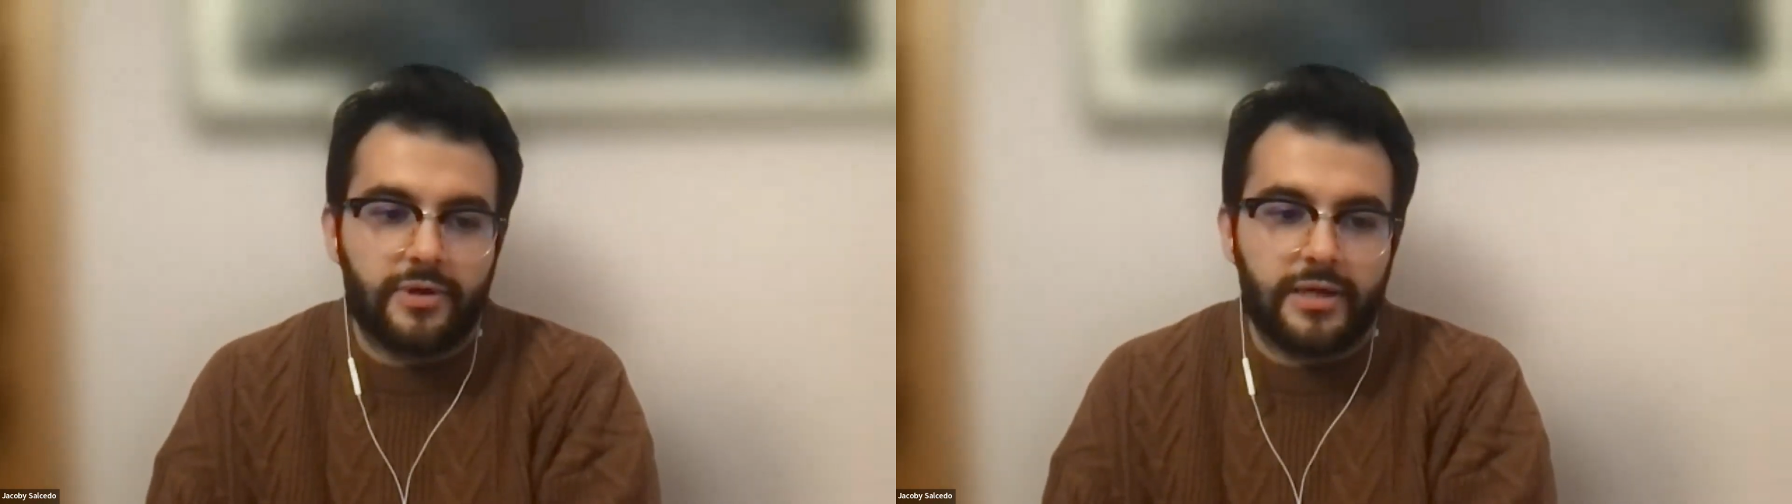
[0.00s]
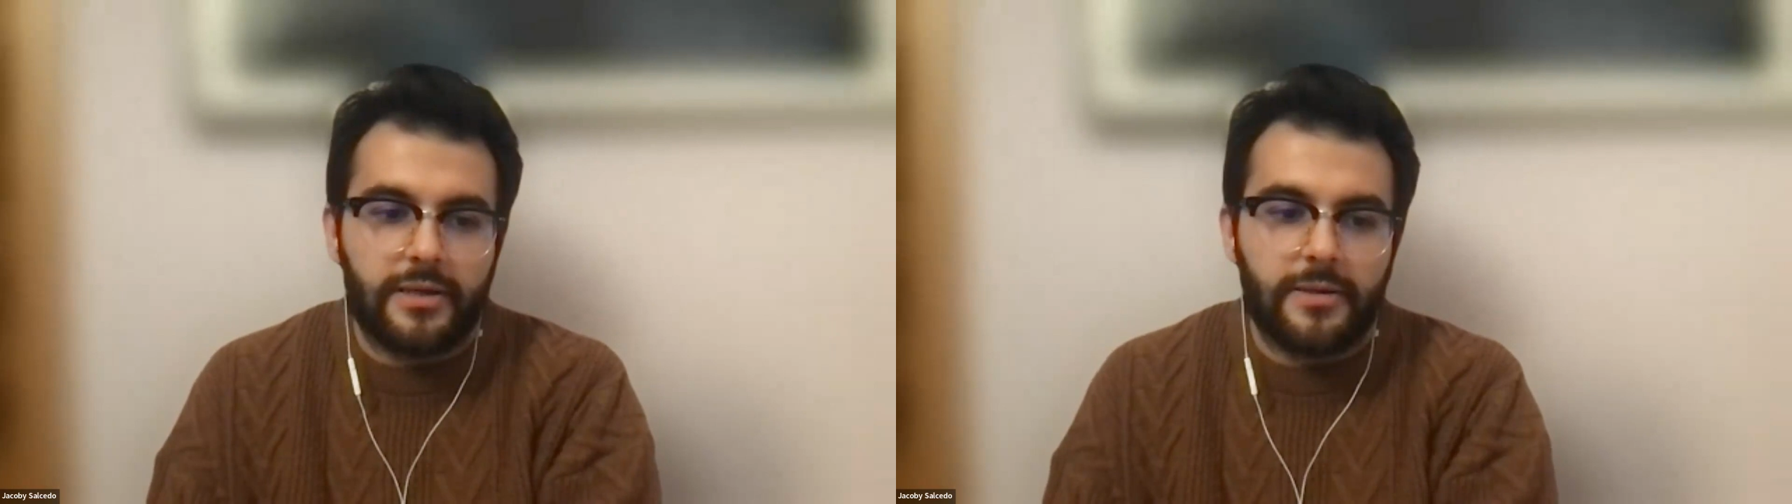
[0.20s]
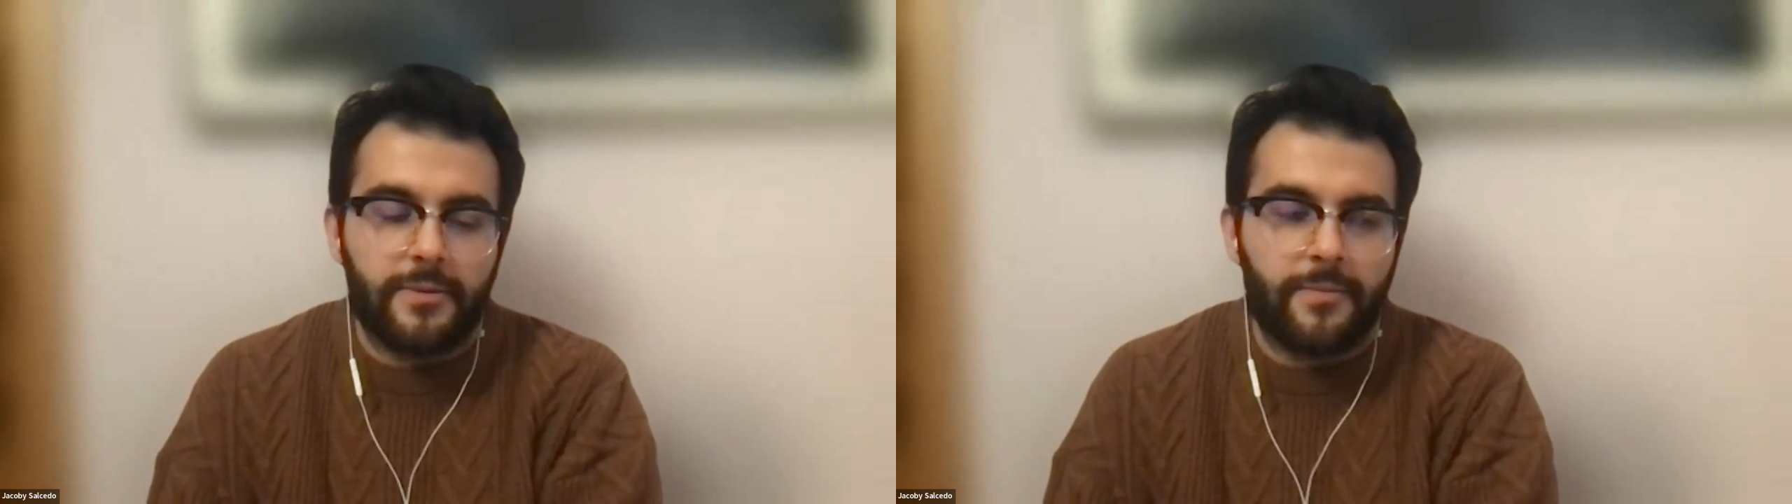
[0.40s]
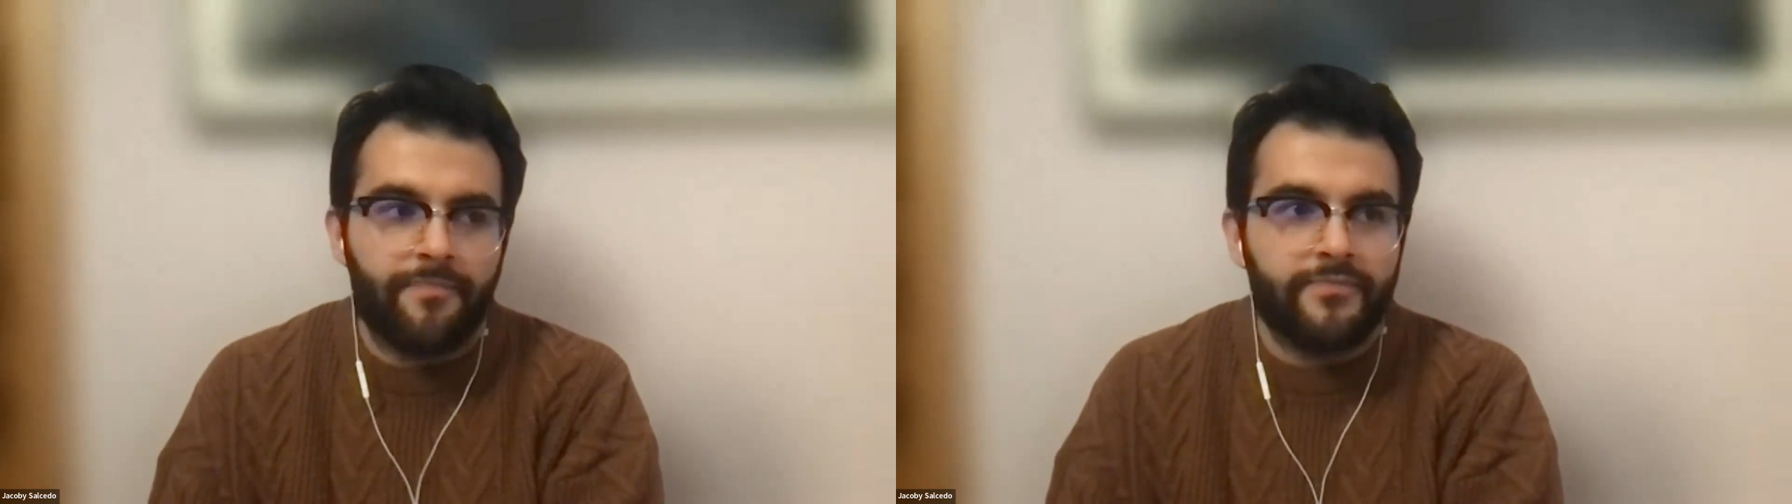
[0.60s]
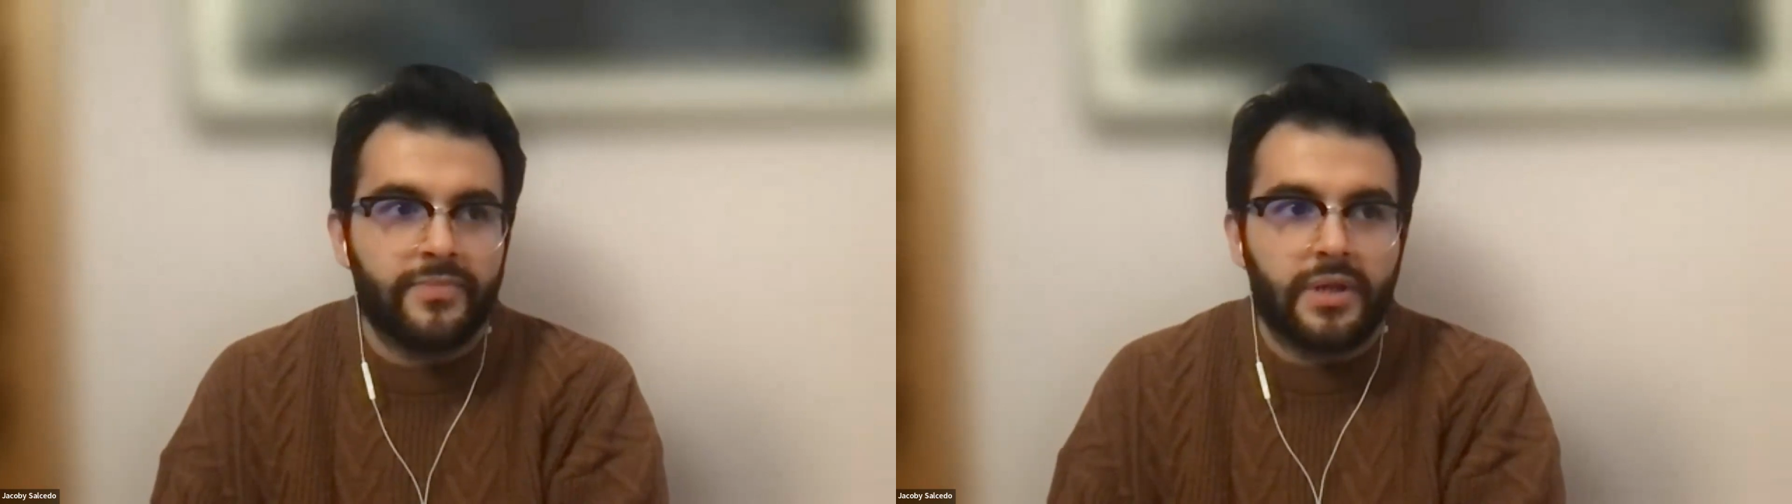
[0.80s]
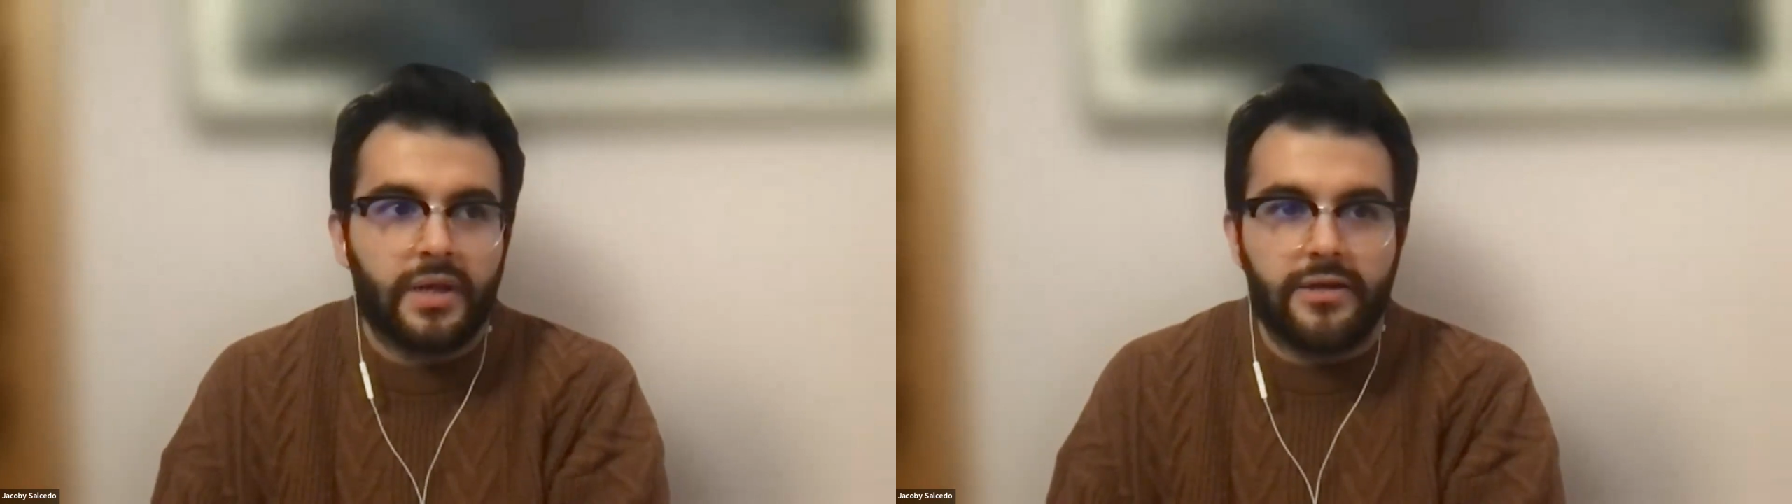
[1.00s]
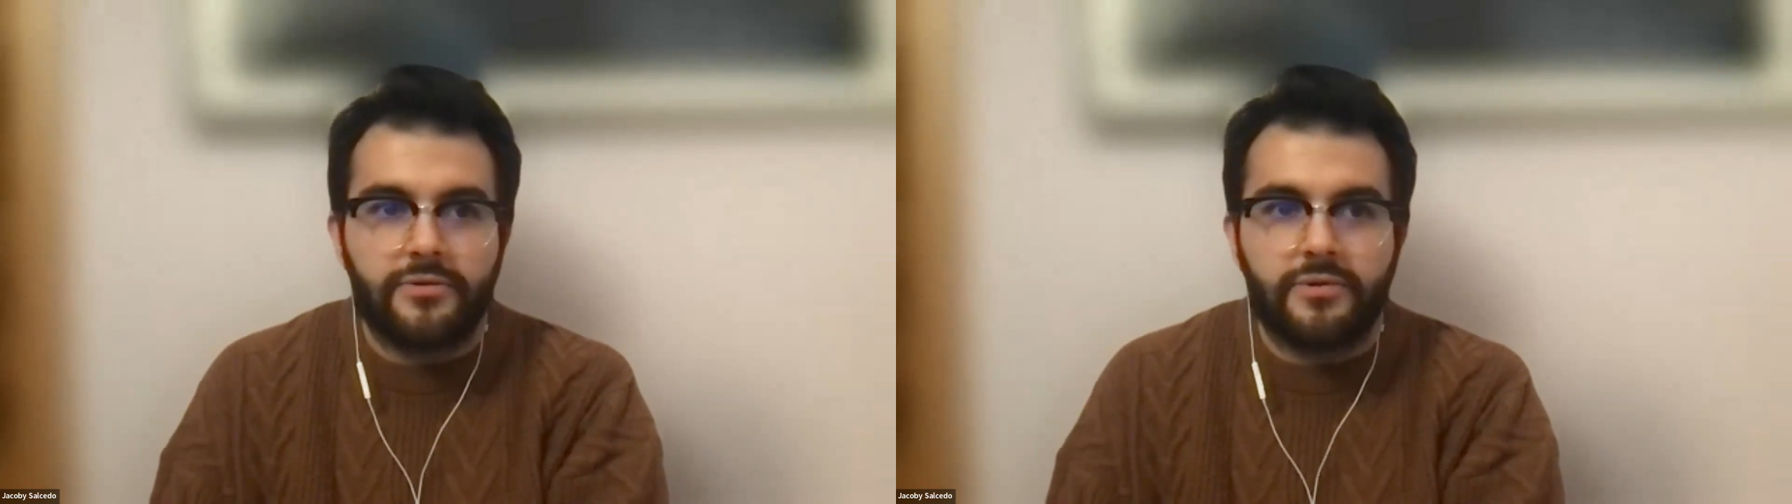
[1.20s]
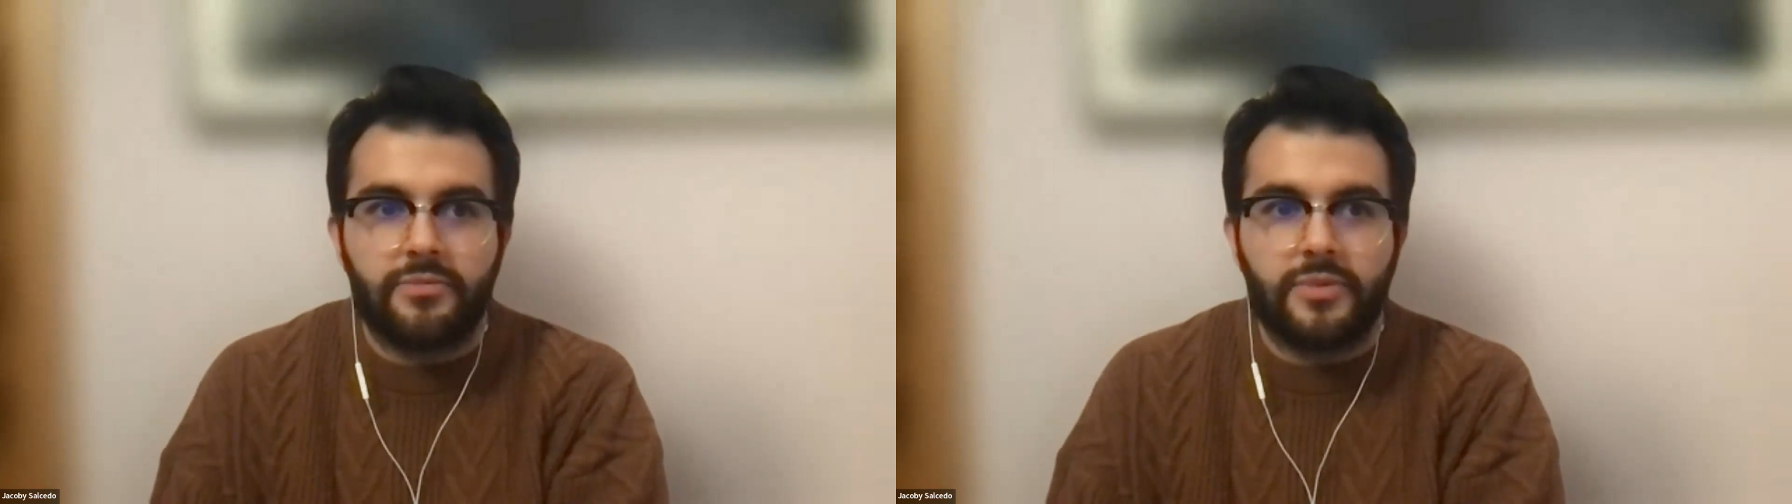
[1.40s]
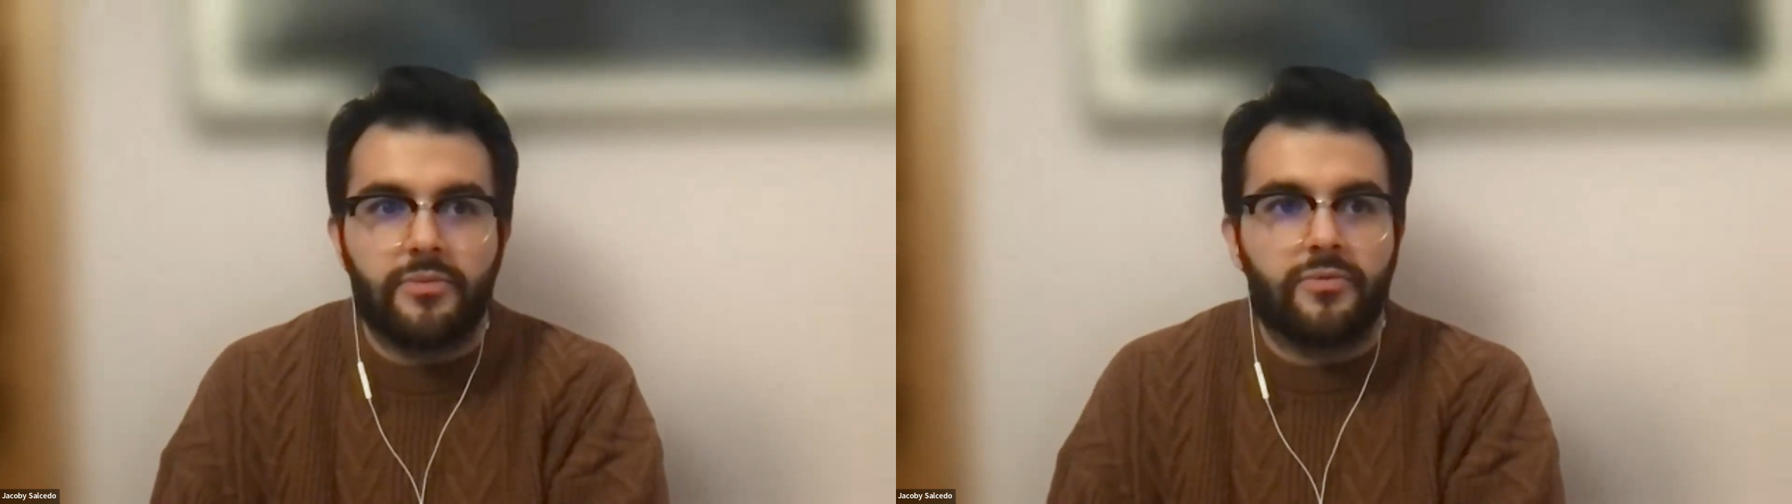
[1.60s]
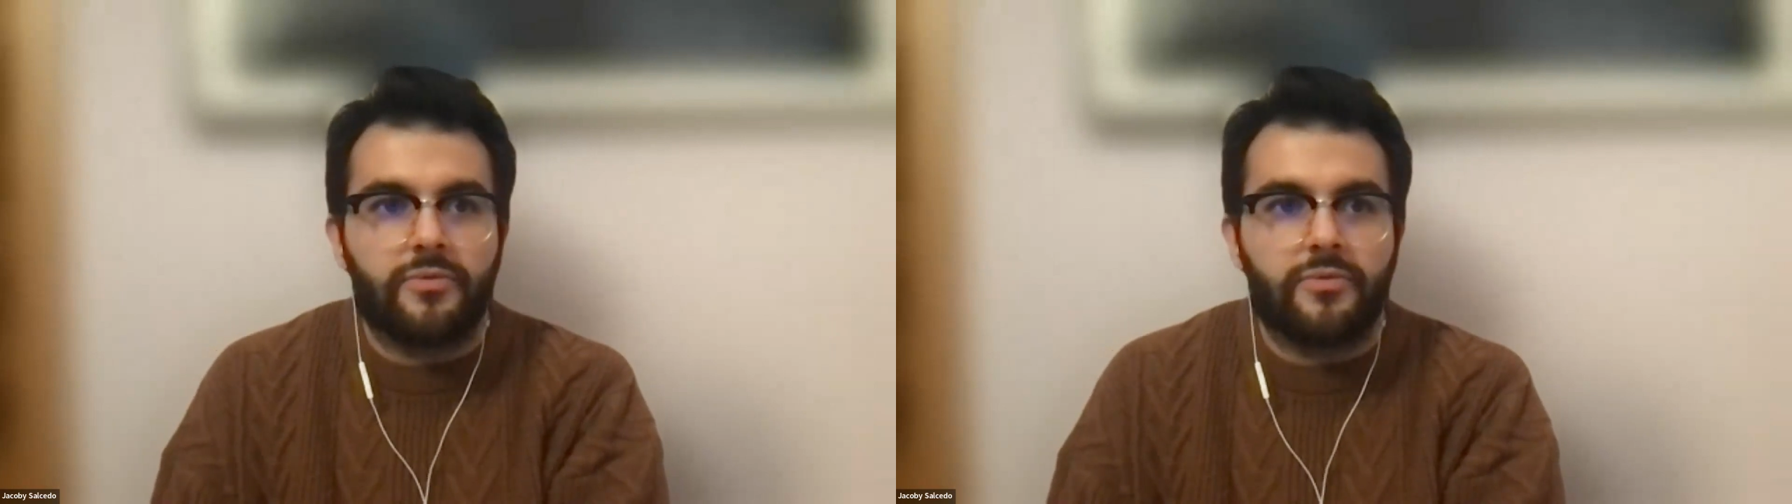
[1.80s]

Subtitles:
And I do remember